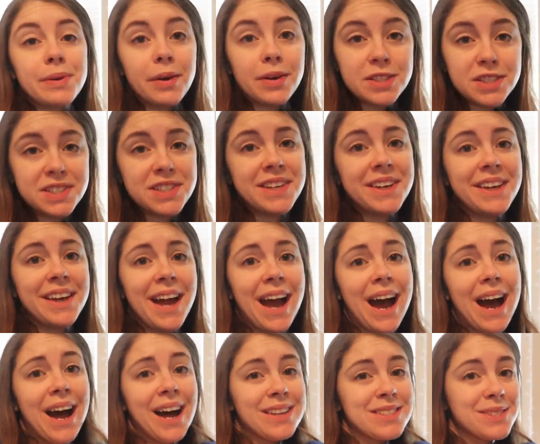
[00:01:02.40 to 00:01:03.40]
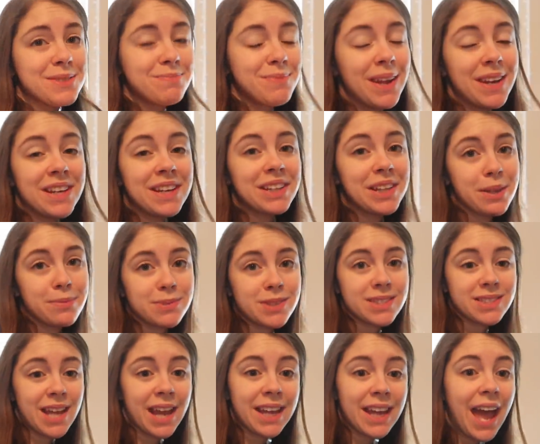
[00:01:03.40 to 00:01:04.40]
So I'll see as many clips
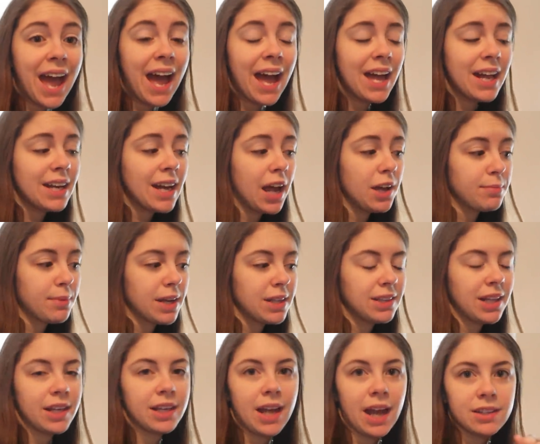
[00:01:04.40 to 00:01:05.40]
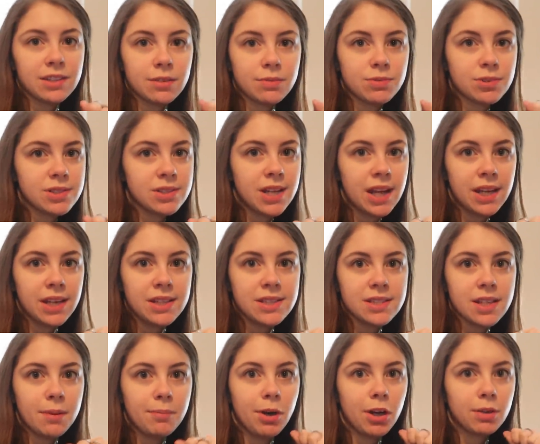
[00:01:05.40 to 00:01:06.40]
as I can. I might like end up just taking
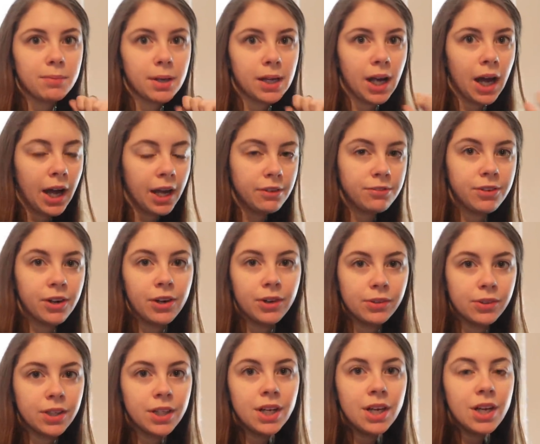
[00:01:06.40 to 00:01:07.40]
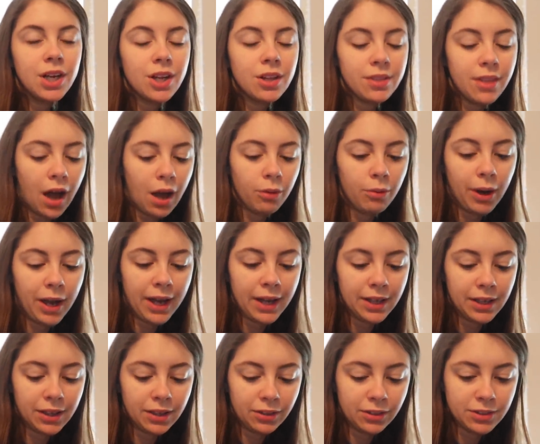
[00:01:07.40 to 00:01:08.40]
some on my iPhone. That
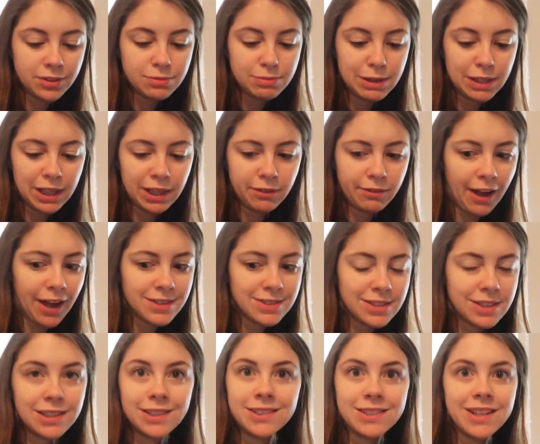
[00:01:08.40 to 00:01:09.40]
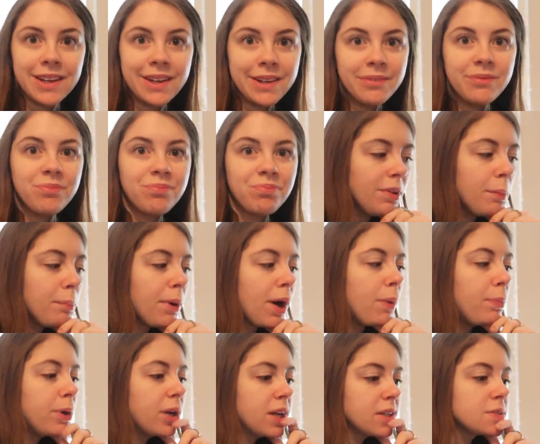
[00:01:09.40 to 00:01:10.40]
way it'll just be like fast and easy. But
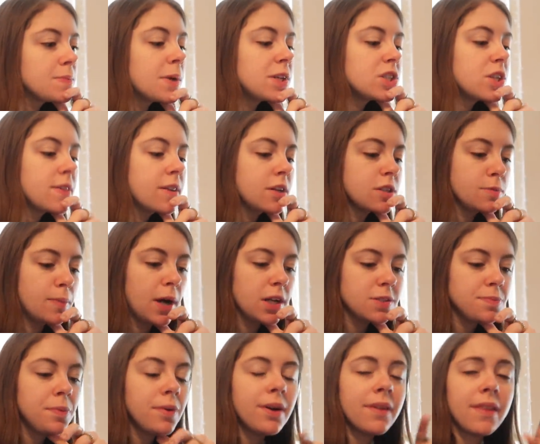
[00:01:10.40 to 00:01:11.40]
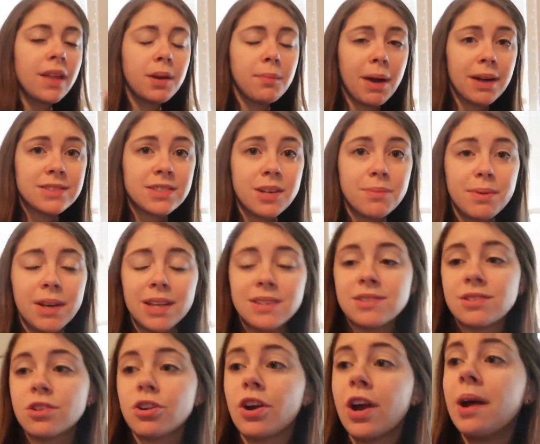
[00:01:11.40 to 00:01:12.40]
I'll put as much in there as possible. And then I'm asking on my
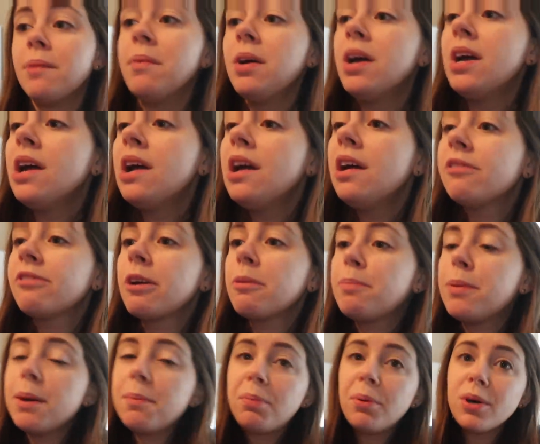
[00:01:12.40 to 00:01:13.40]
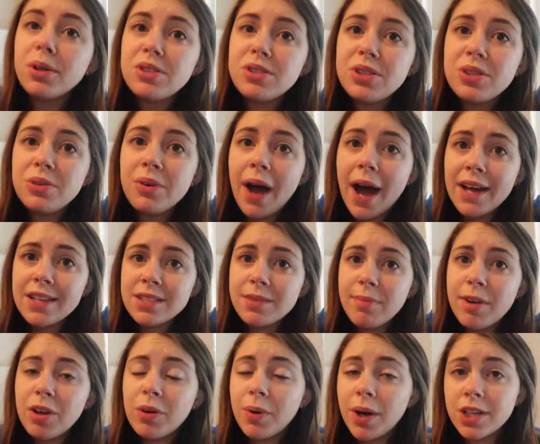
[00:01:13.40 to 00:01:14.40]
Instagram for people to ask
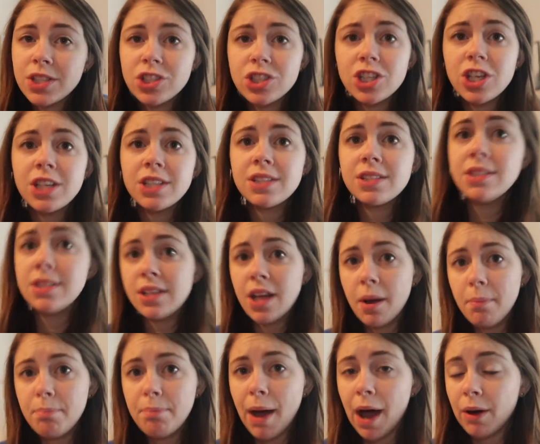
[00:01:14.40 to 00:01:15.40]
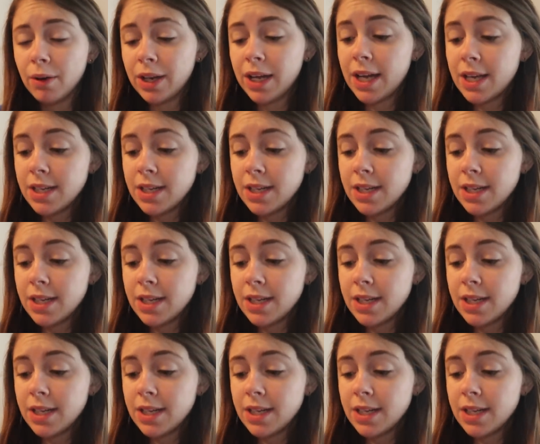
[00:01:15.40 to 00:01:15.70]
me questions about